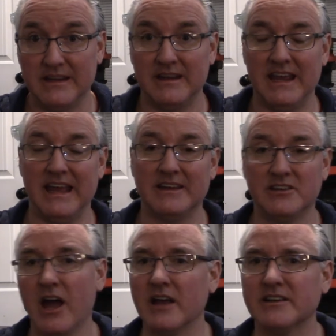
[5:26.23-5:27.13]
And
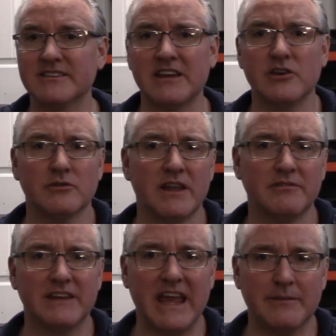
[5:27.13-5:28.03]
not because I don't
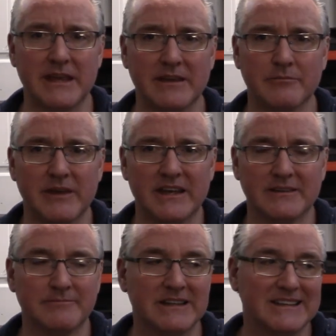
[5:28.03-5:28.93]
love gaming,
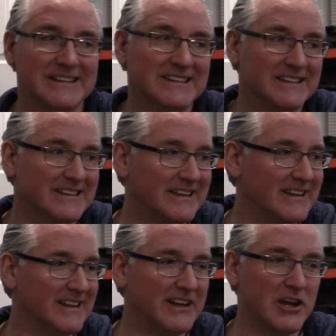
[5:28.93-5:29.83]
but,
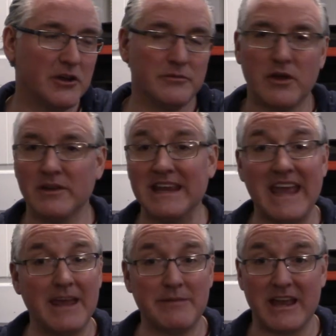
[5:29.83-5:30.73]
uh, you know, the only
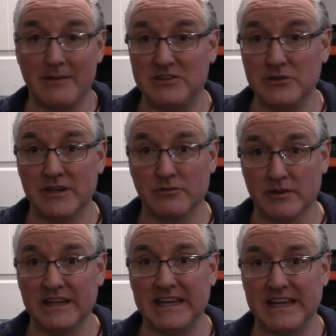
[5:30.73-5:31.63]
gaming I'm doing
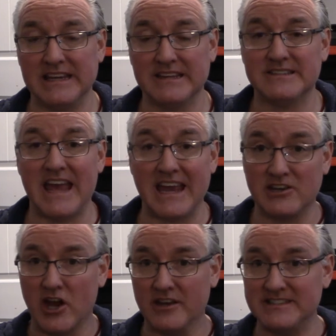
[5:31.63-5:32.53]
really is
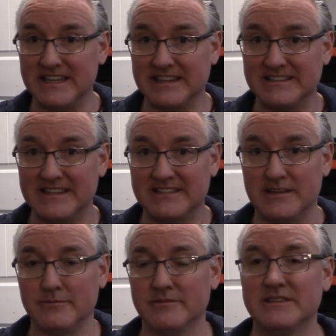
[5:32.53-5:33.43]
agnostic
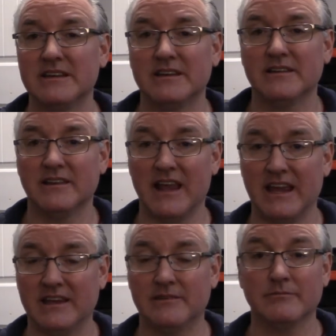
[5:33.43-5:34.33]
systems,
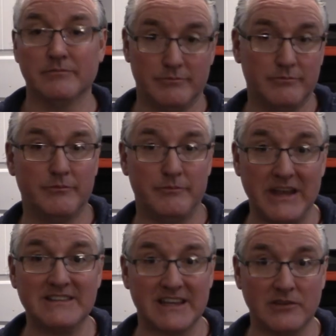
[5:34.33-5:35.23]
like
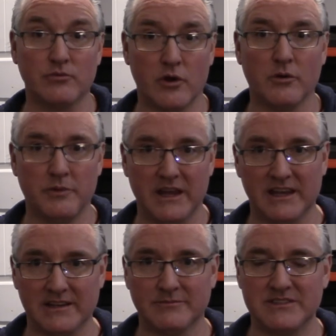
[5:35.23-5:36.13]
basically
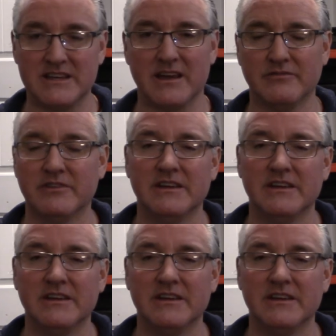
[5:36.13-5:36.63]
role-playing stuff.